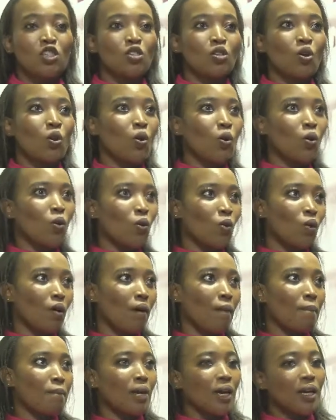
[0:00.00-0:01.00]
So
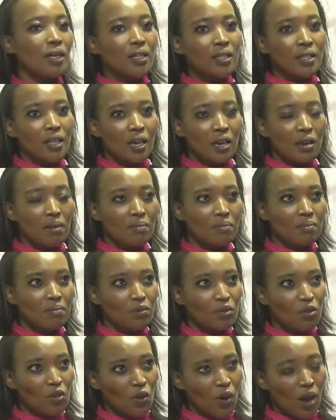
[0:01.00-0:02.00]
among them,
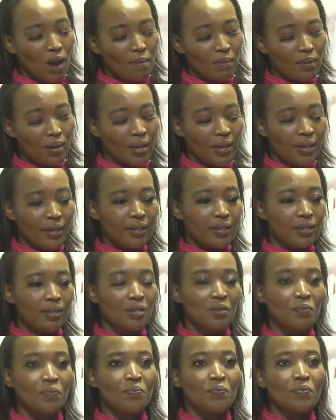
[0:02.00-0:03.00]
so I'm like,
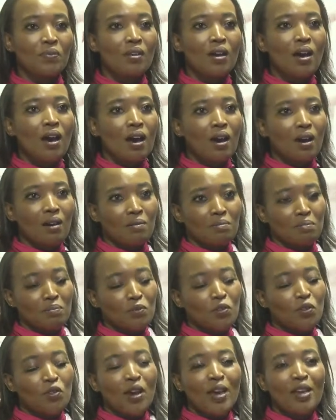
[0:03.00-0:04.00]

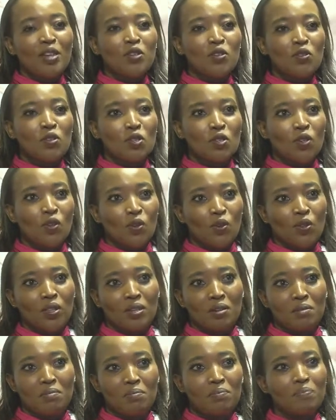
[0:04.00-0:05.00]
I'm trying to show
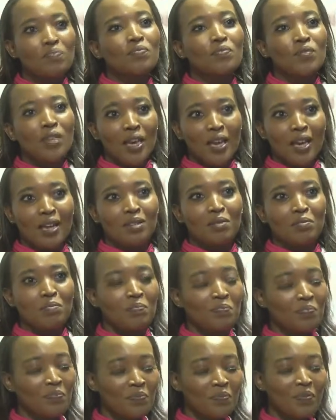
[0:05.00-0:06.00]
them they can
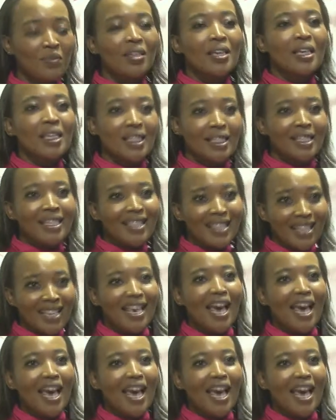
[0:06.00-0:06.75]
do this.